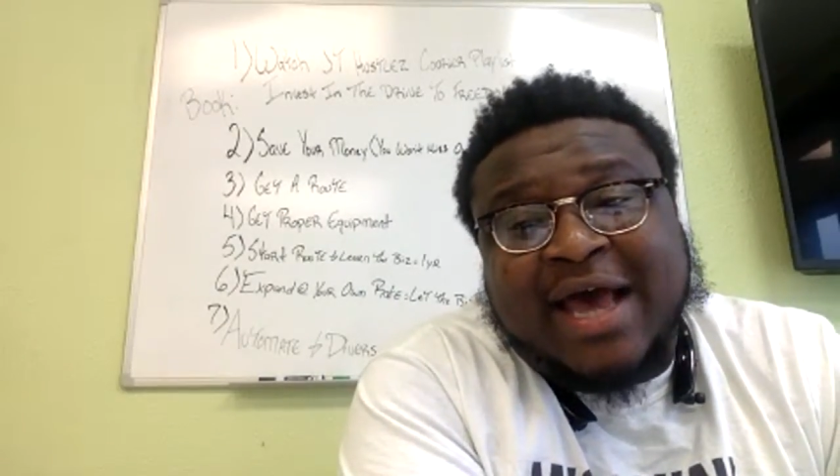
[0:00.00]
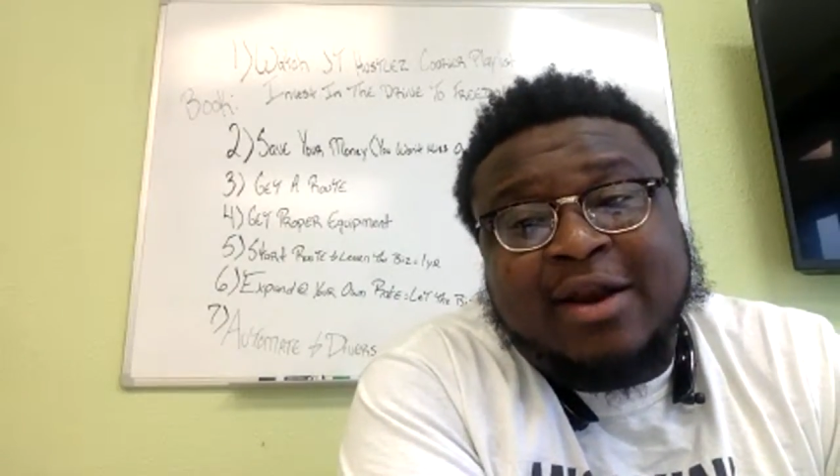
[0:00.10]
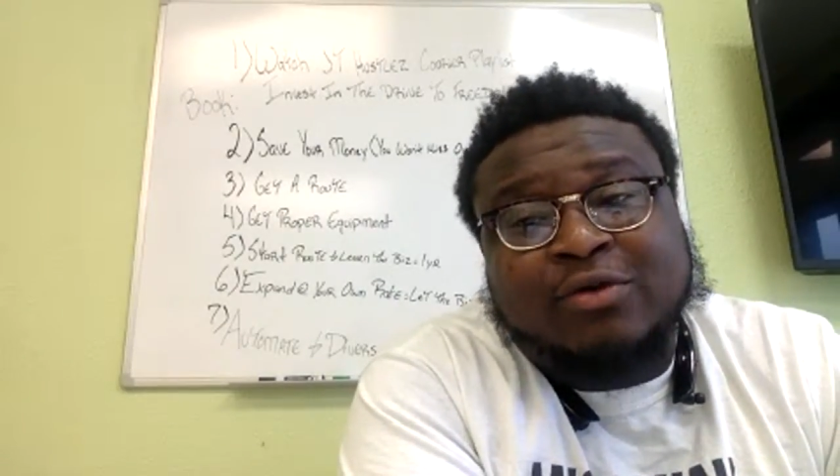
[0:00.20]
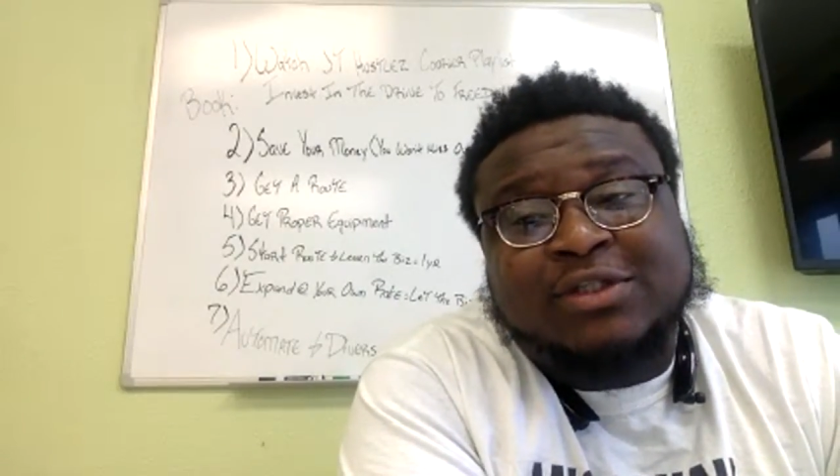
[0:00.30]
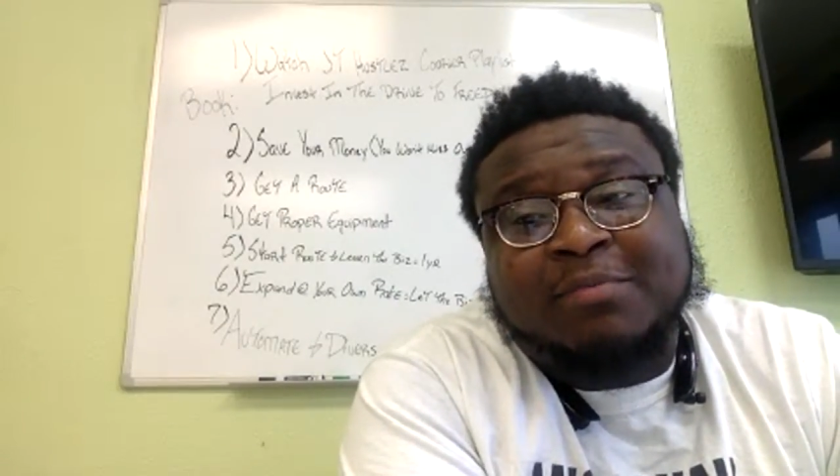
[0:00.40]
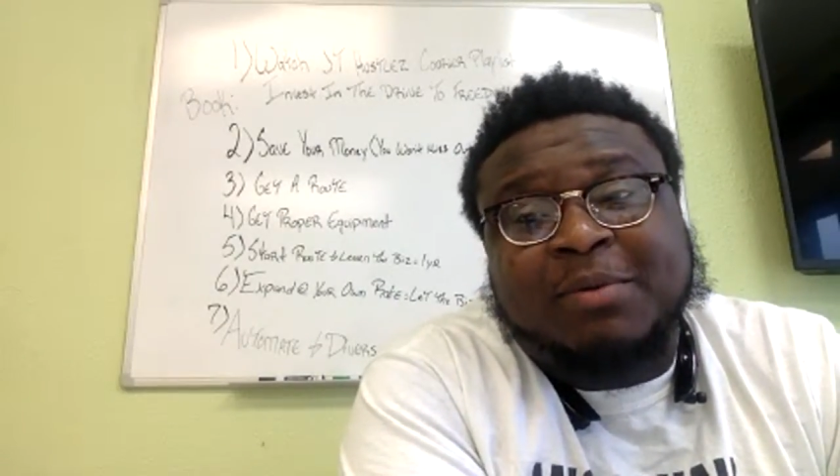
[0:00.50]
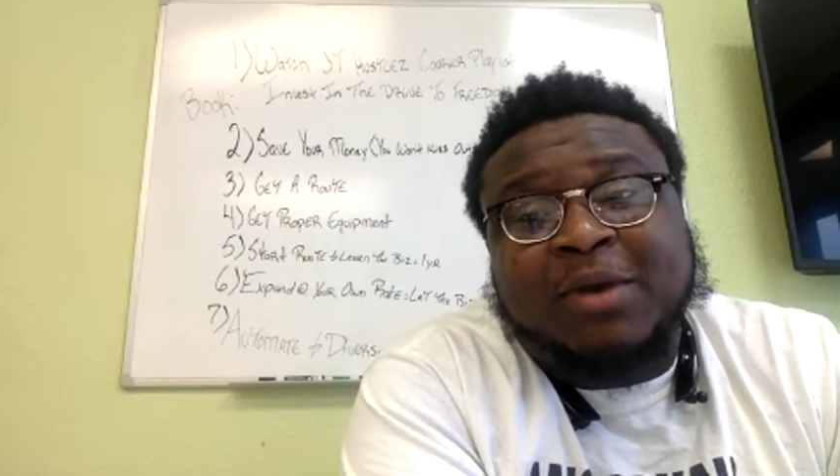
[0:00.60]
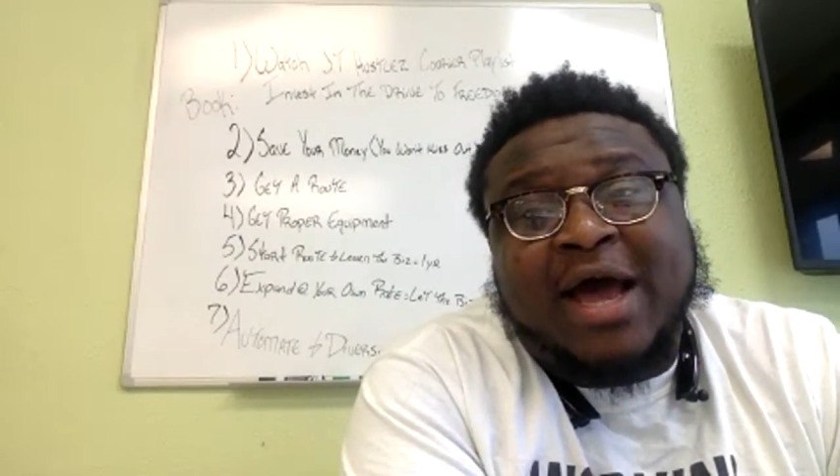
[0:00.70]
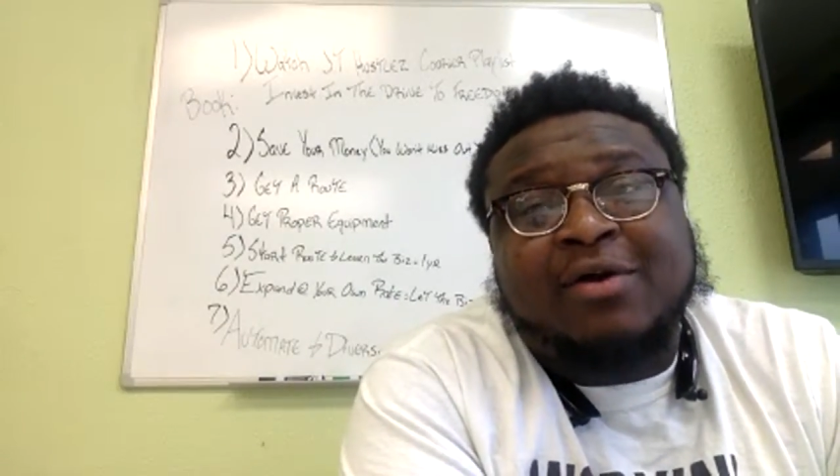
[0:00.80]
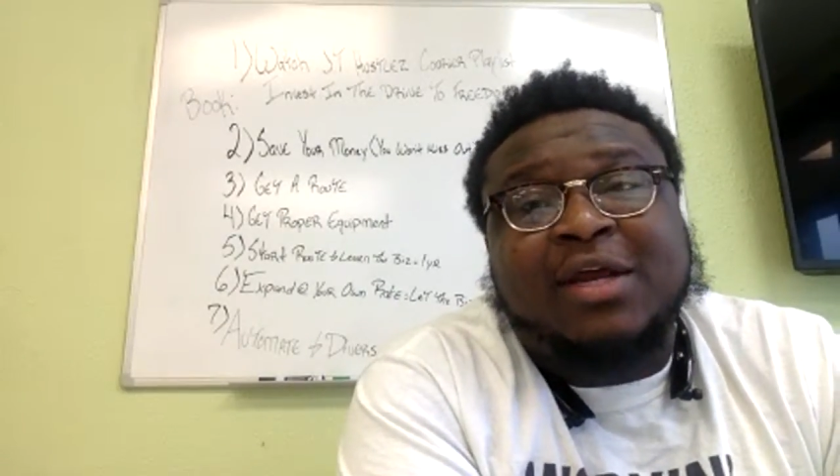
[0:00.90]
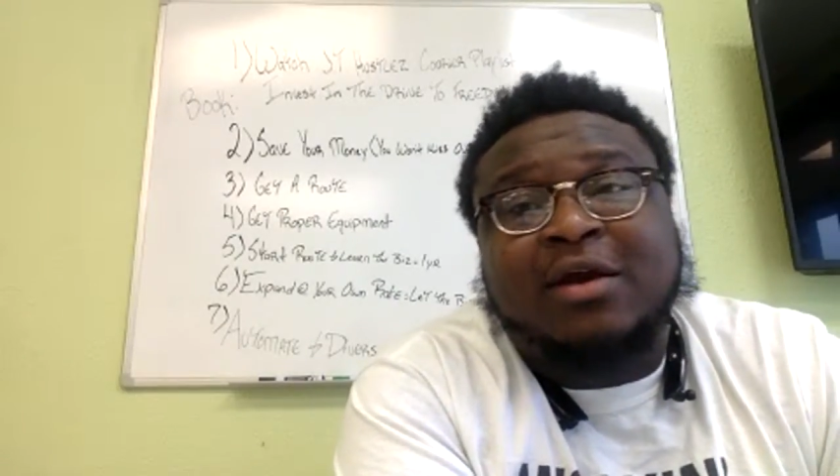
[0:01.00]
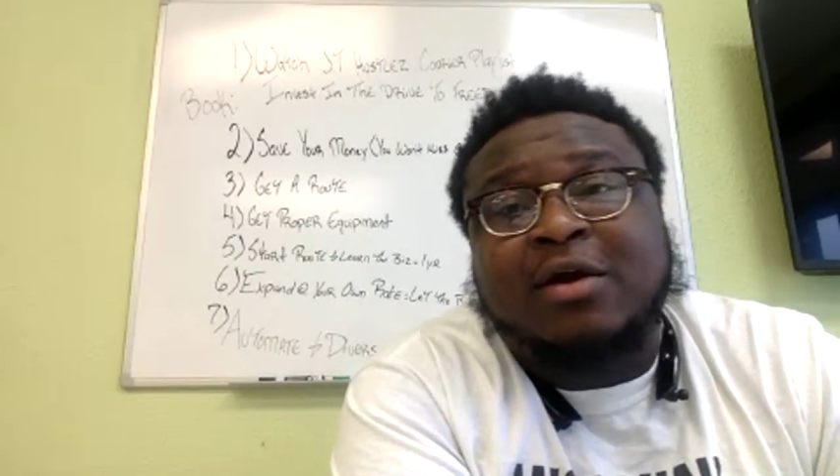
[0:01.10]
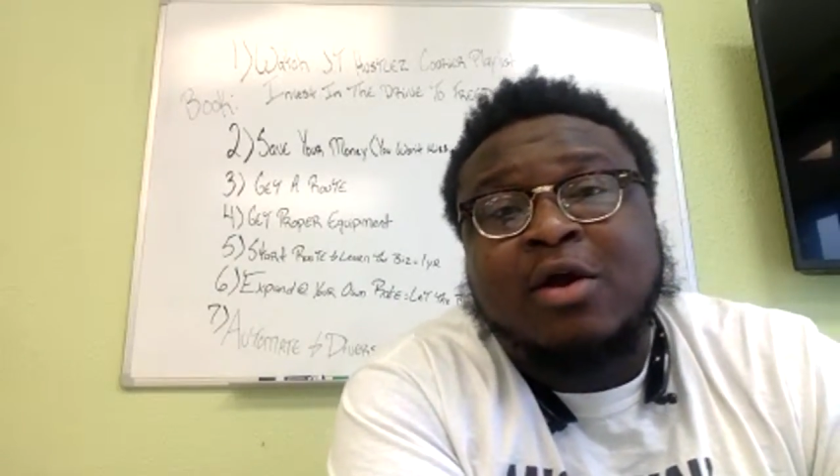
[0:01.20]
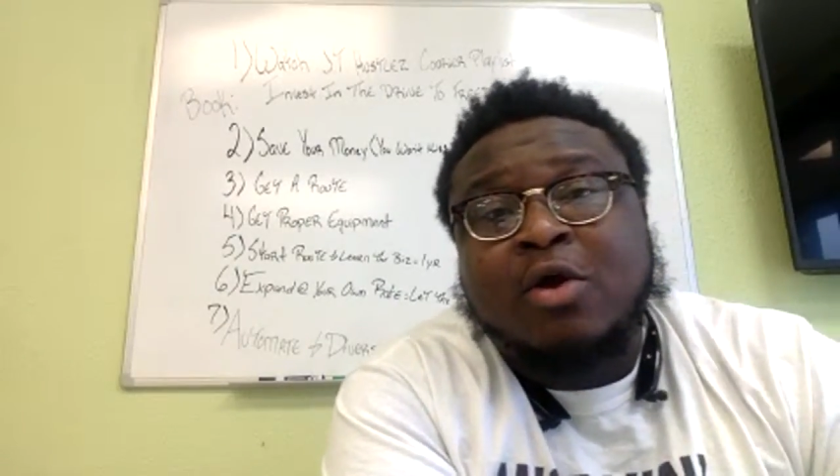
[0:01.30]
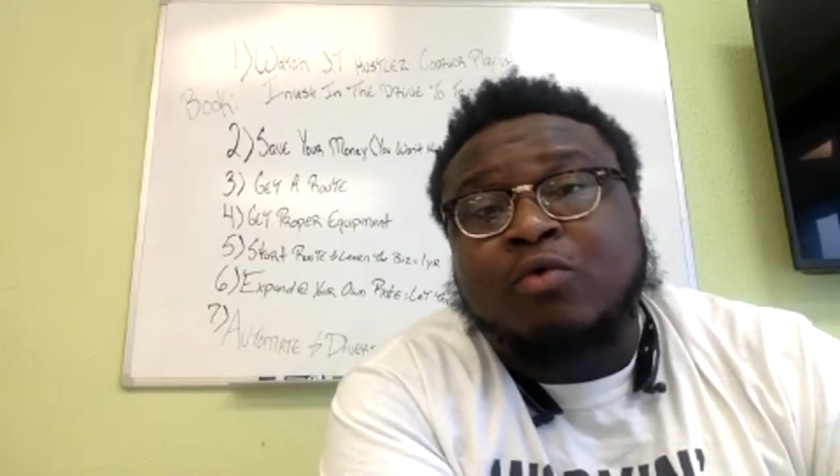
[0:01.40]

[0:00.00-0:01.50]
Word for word: I know some people out there